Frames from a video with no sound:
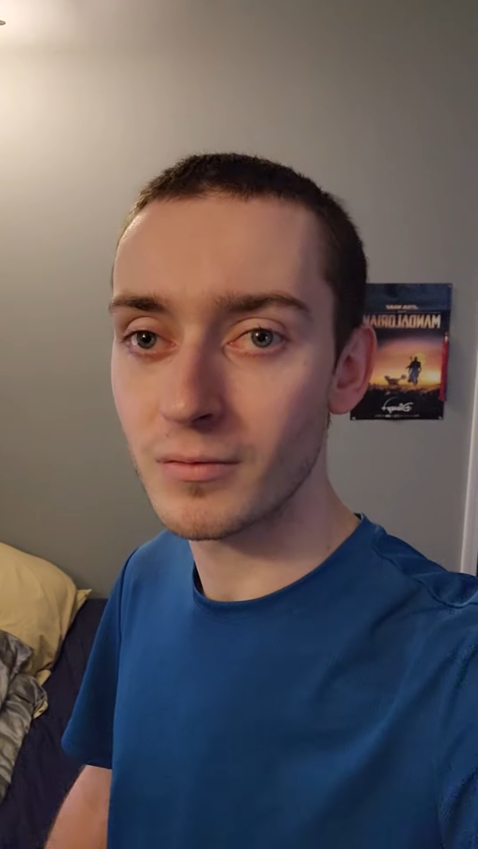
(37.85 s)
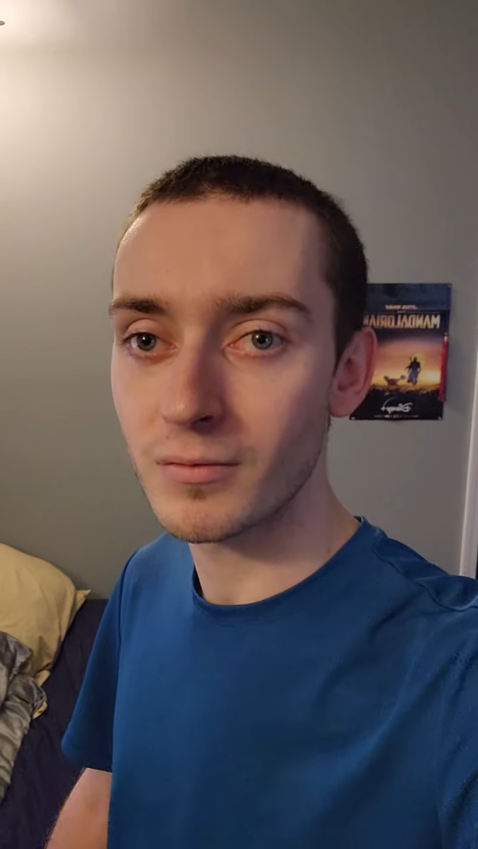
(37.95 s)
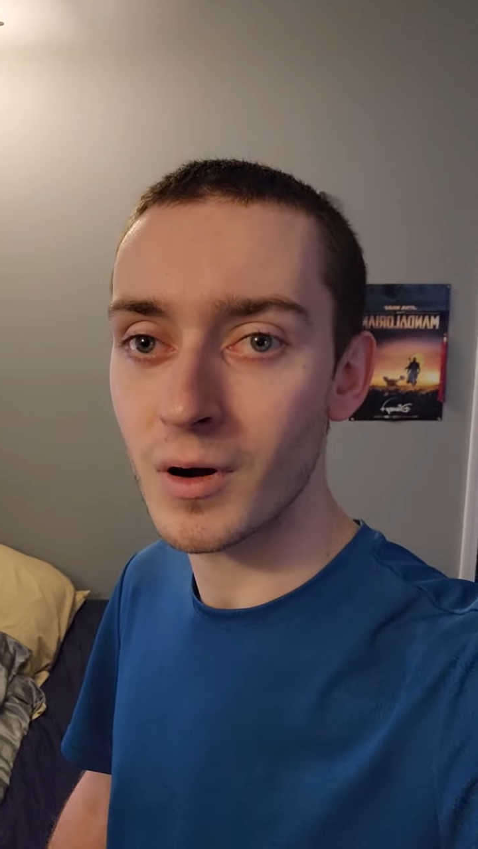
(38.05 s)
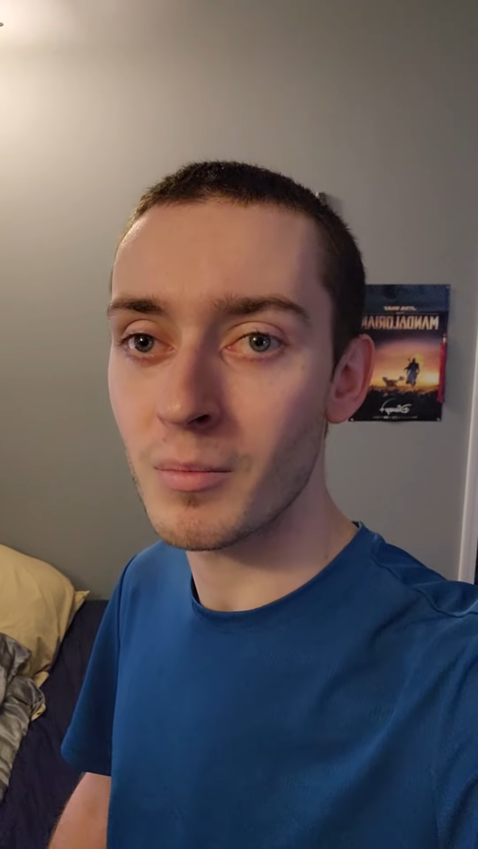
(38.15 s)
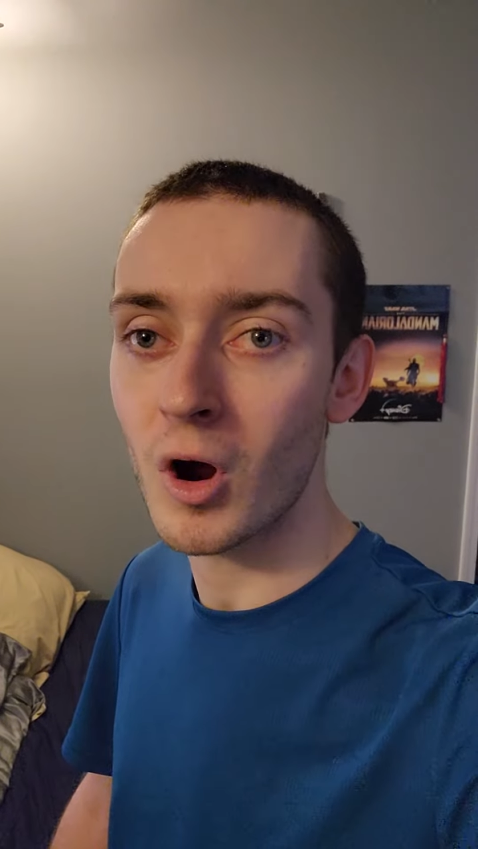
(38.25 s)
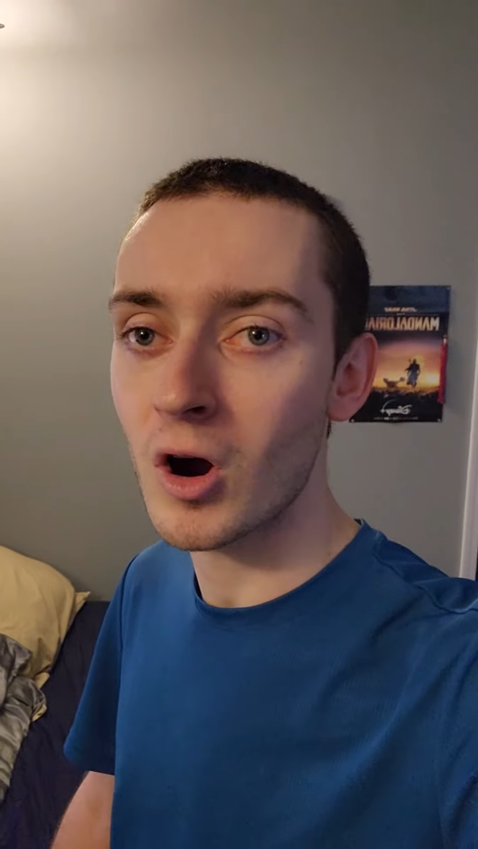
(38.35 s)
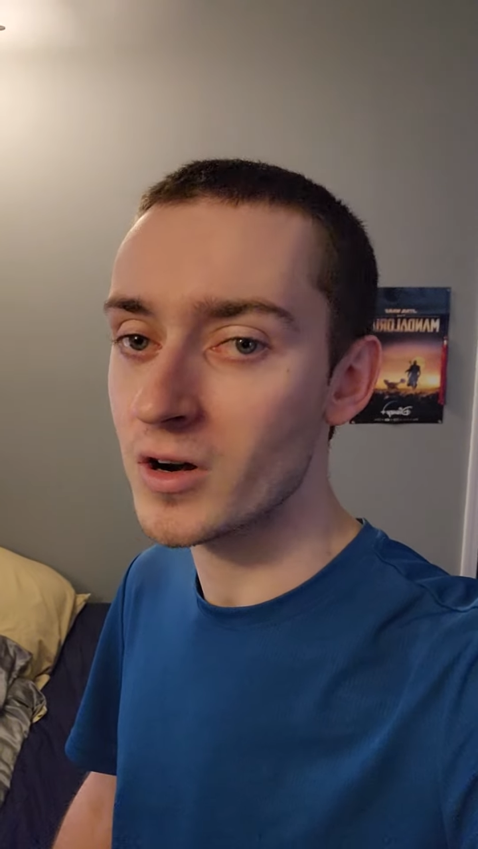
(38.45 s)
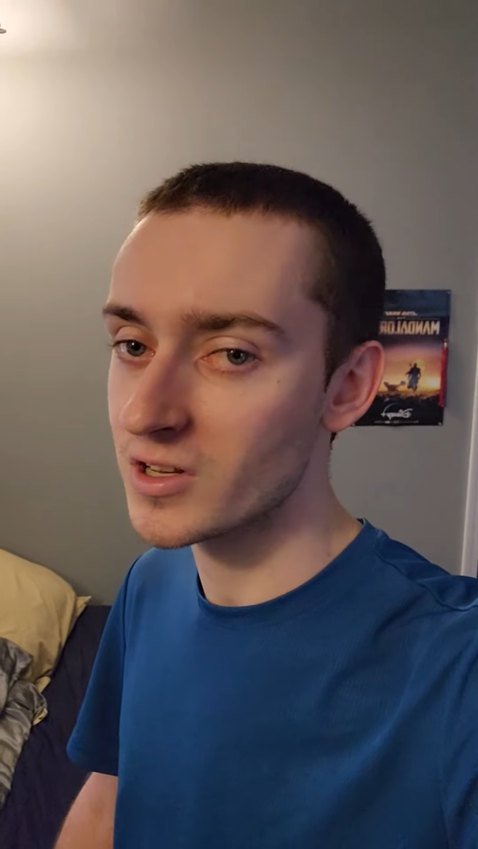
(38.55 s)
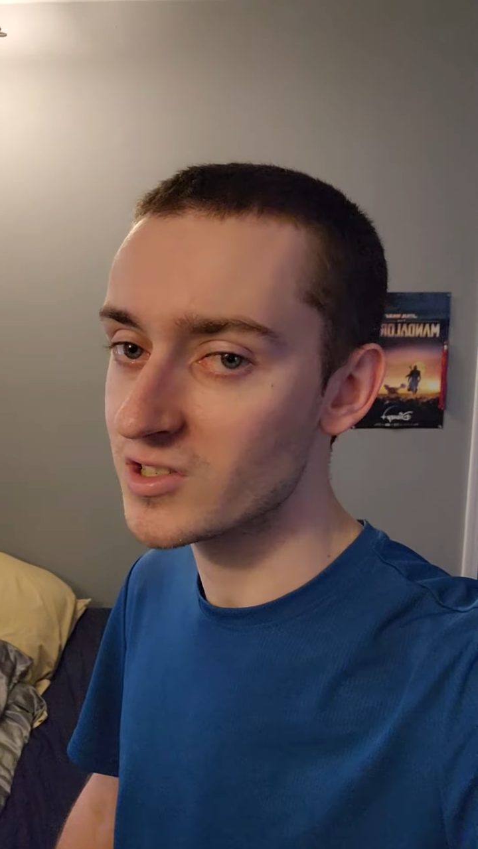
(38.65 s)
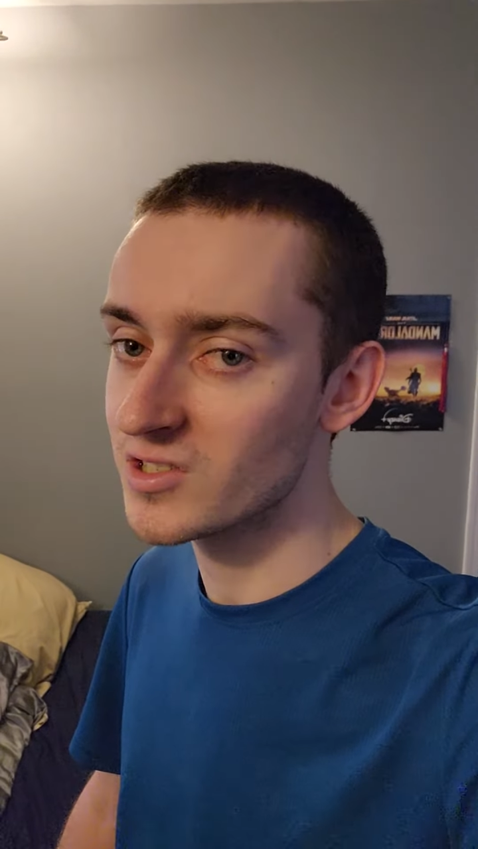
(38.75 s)
from
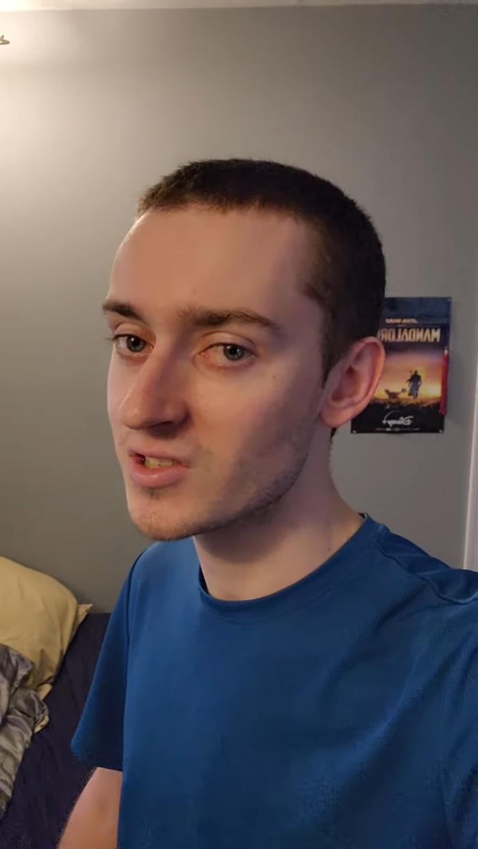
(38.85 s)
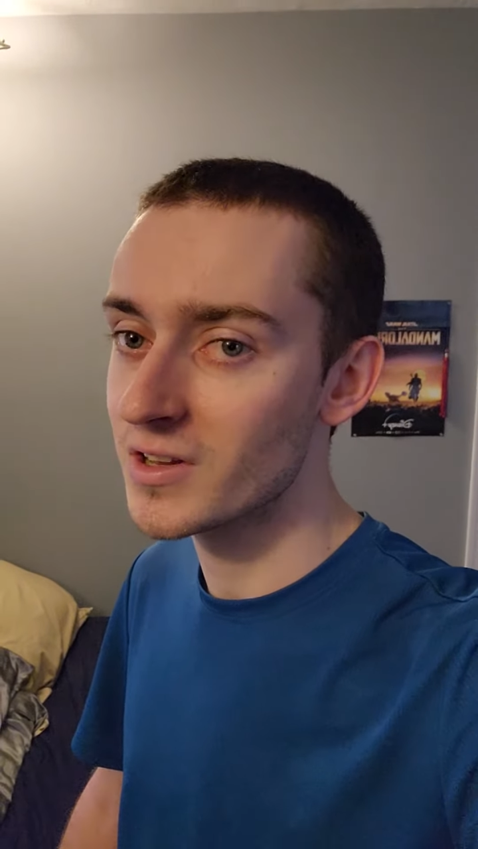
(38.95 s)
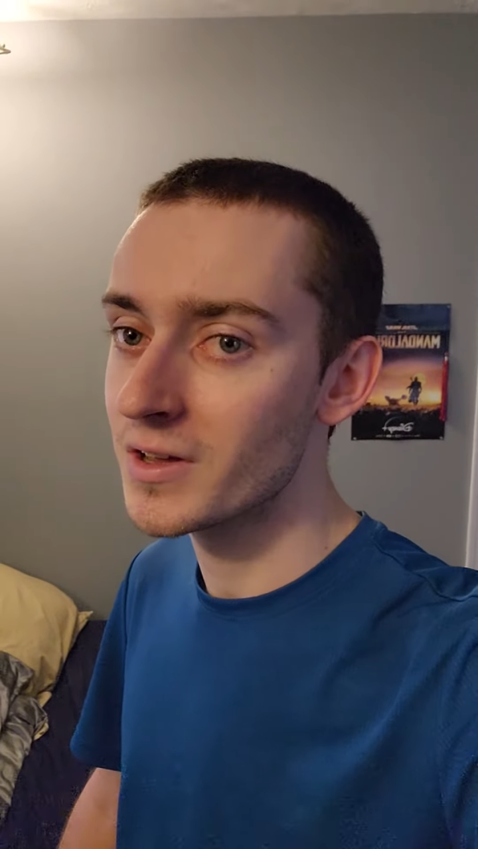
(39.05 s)
artists.